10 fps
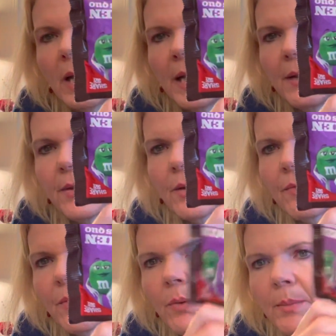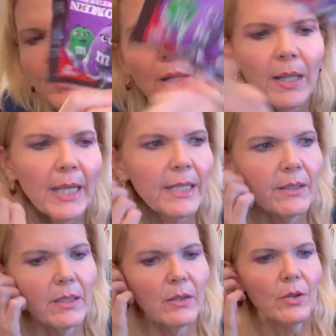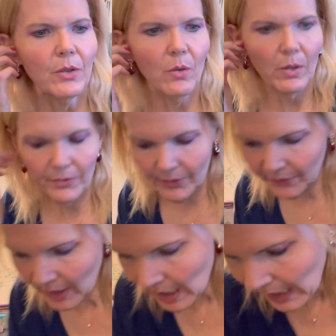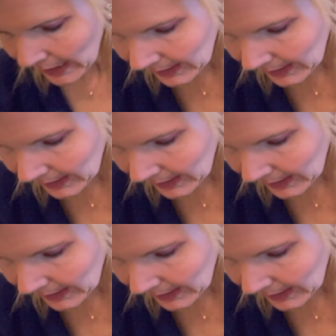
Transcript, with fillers: anything for women. I like good causes. And